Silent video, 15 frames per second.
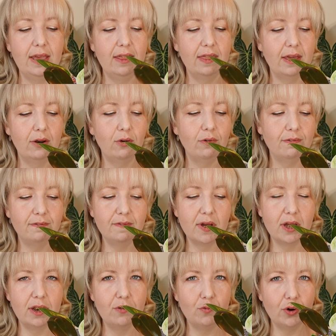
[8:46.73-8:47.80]
They're not
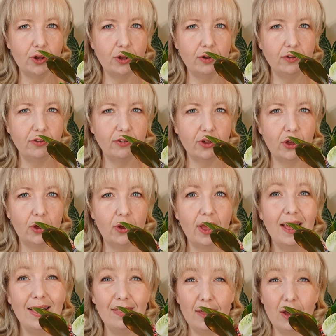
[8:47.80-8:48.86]
fine roots, so
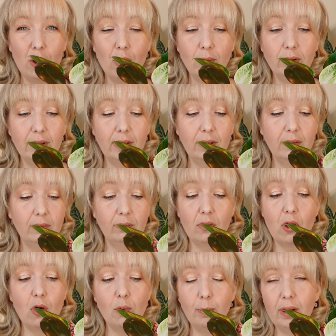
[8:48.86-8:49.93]
the
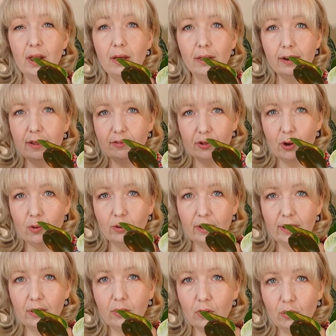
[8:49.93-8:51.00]
whole plant is holding
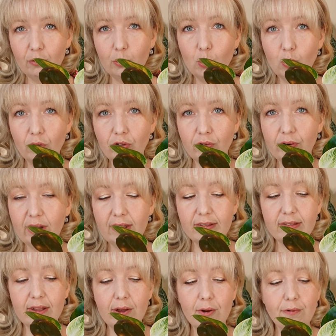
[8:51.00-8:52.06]
a lot of water in
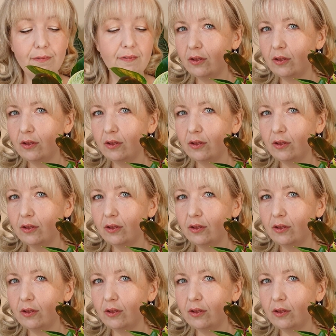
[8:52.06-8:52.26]
itself.